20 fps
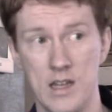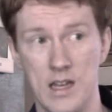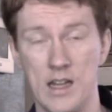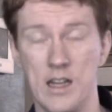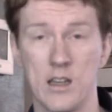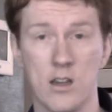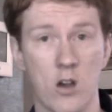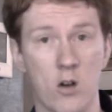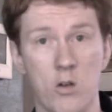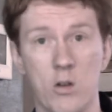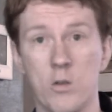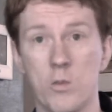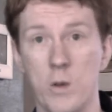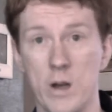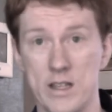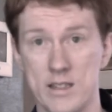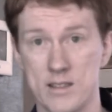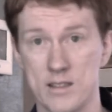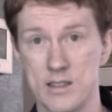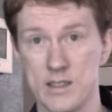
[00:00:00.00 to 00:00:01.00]
Inigo and
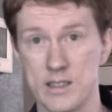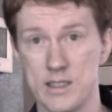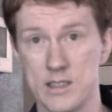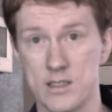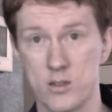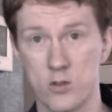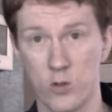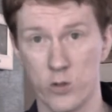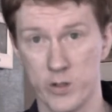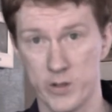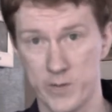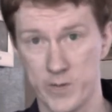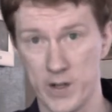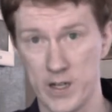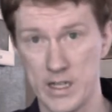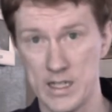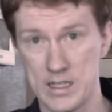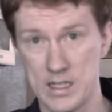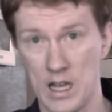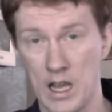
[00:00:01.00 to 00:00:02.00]
Wesley's sword
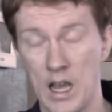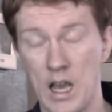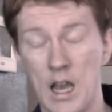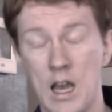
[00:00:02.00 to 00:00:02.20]
fight.